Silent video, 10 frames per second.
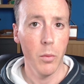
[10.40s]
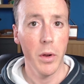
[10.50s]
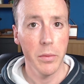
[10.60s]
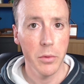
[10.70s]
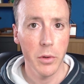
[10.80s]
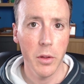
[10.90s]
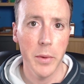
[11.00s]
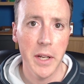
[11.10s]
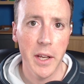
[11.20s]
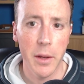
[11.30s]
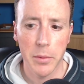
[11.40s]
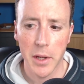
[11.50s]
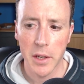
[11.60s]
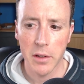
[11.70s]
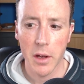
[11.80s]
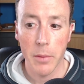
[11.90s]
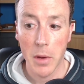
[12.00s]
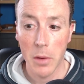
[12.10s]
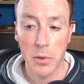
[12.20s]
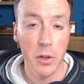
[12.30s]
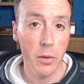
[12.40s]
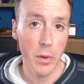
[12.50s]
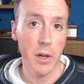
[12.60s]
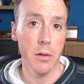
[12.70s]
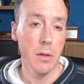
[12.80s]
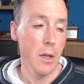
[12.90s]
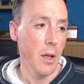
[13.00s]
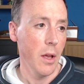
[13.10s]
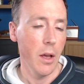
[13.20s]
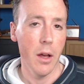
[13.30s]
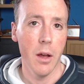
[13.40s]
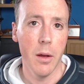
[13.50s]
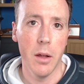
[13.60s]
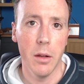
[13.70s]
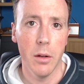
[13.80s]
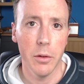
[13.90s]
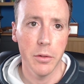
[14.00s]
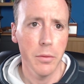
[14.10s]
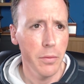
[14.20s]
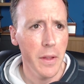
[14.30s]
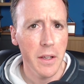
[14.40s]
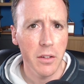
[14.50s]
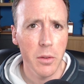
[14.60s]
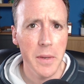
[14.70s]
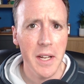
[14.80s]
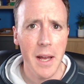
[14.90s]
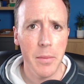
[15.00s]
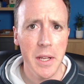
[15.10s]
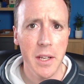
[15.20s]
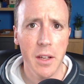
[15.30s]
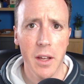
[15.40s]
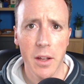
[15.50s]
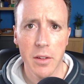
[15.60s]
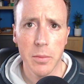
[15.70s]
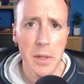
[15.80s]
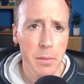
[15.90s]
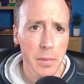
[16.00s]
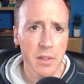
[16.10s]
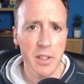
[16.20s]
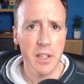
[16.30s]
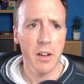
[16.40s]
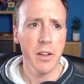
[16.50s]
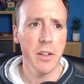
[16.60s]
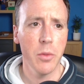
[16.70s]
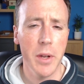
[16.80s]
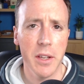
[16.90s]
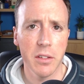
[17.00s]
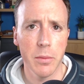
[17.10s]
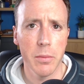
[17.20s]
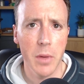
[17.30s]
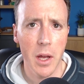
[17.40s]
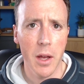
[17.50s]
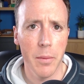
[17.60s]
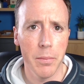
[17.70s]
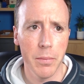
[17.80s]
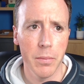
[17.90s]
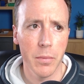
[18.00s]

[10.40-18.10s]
welcome to another weekly update. I hope you're doing well. Lots of things have been happening. It's been a busy kind of week. I think